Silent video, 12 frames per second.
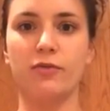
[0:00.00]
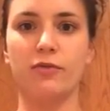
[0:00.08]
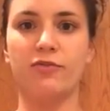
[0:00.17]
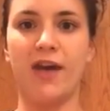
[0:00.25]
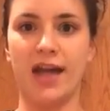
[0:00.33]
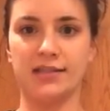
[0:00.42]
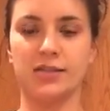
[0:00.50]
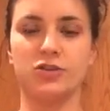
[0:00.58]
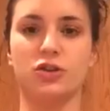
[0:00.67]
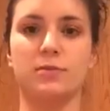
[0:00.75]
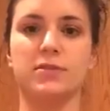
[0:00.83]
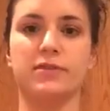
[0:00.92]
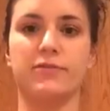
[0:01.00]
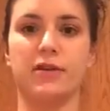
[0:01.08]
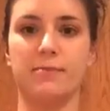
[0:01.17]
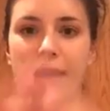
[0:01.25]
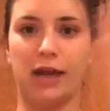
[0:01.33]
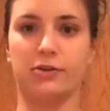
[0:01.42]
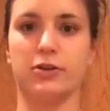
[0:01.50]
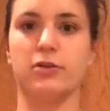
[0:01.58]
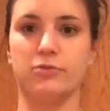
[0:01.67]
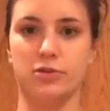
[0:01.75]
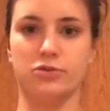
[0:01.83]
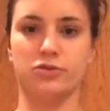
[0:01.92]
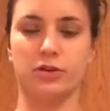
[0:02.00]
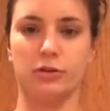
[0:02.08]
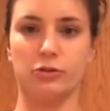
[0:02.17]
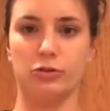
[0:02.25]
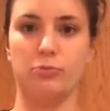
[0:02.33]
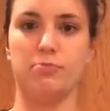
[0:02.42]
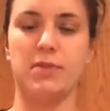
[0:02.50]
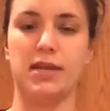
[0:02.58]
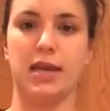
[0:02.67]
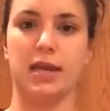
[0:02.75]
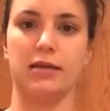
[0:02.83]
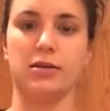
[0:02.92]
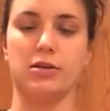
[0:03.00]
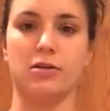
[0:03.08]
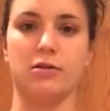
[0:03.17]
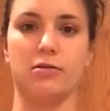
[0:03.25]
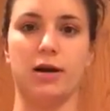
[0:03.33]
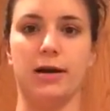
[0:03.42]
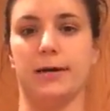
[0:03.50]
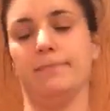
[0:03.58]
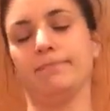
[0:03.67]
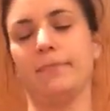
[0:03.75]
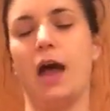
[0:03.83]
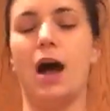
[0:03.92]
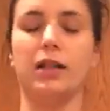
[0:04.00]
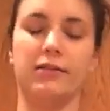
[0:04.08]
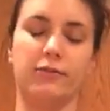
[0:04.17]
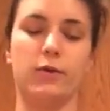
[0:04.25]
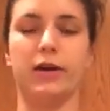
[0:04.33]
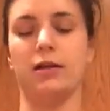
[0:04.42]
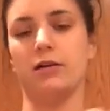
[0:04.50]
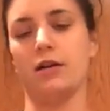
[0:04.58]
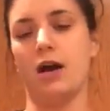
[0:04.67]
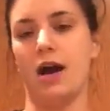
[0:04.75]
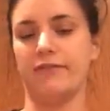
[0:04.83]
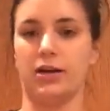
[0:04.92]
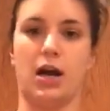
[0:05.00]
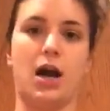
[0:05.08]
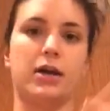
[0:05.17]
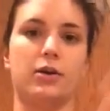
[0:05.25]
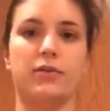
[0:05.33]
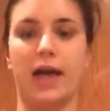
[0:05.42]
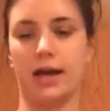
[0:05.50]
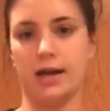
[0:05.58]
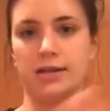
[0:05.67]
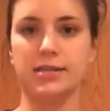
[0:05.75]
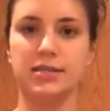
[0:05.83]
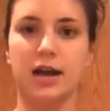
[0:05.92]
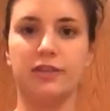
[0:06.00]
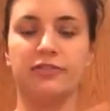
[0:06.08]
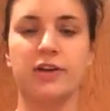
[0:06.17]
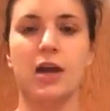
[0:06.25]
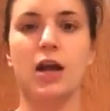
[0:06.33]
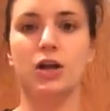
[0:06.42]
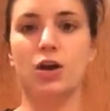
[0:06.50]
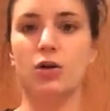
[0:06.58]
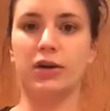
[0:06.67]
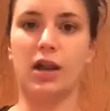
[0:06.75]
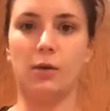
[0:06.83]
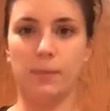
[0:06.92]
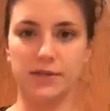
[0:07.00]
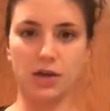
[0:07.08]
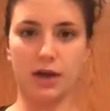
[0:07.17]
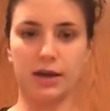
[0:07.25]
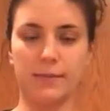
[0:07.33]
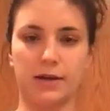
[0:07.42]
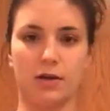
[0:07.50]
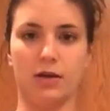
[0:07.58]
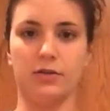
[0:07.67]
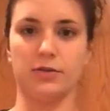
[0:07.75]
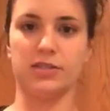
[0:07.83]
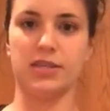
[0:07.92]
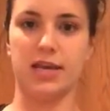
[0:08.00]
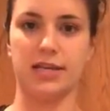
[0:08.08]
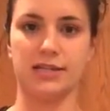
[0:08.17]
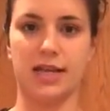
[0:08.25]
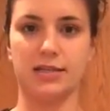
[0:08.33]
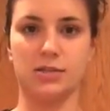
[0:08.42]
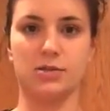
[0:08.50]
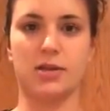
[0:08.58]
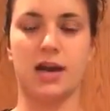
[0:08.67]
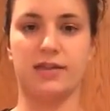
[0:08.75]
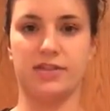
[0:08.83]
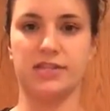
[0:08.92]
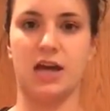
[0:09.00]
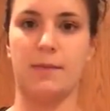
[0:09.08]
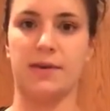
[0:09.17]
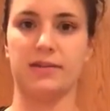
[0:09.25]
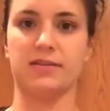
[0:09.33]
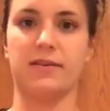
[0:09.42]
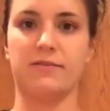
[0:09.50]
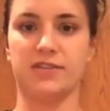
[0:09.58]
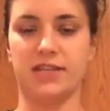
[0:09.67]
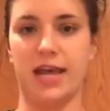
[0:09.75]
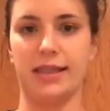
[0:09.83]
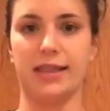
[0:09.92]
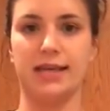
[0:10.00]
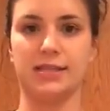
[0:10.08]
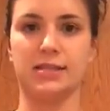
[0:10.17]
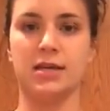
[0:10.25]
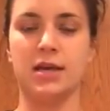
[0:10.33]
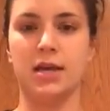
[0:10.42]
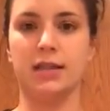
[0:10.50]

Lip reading: fats in terms of the macronutrient group, meaning, olive oil, avocado, that kind of stuff, coconut, we'll be talking about all those things. That's kind of the topic today, less